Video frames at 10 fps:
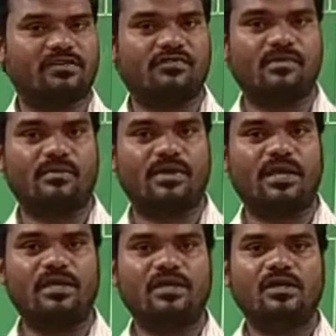of
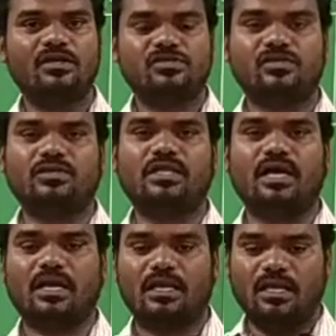memory, so
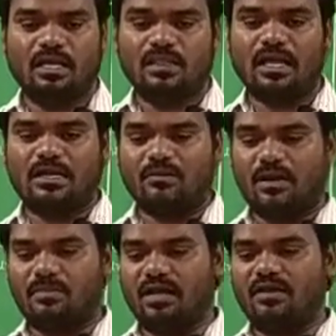that
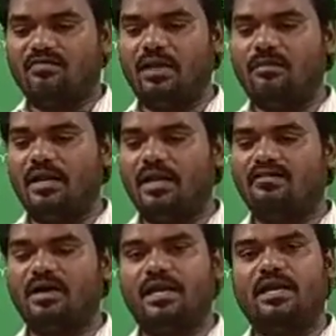memory will be
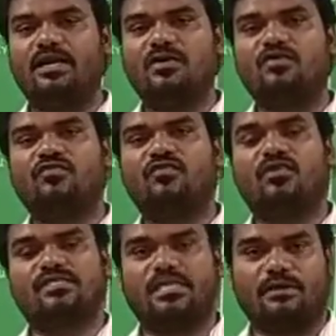divided into
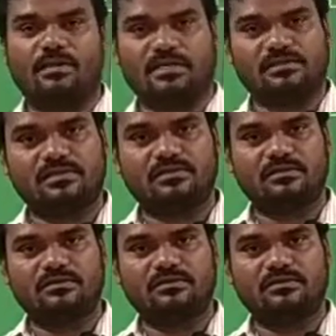4 segments.
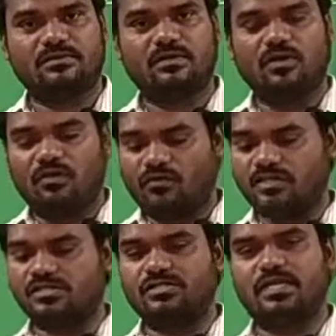
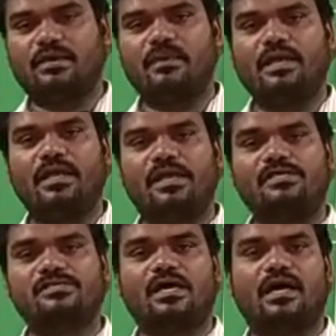First segment
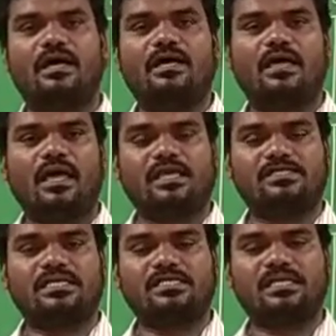is
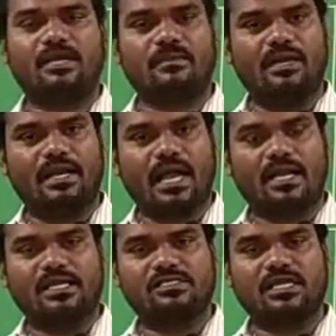extra segment,
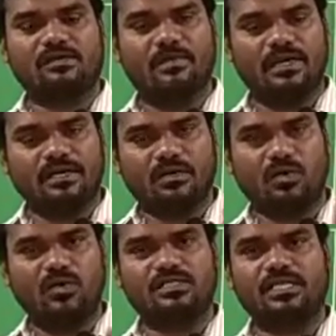data segment,
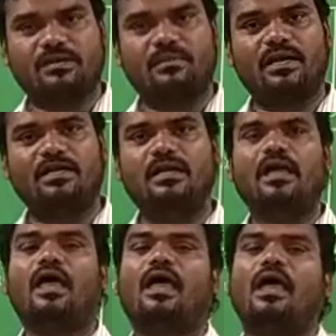code segment,
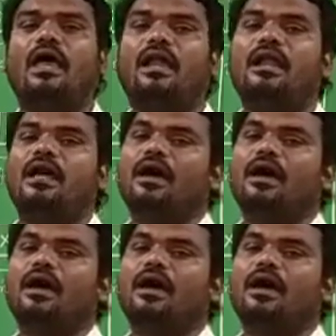and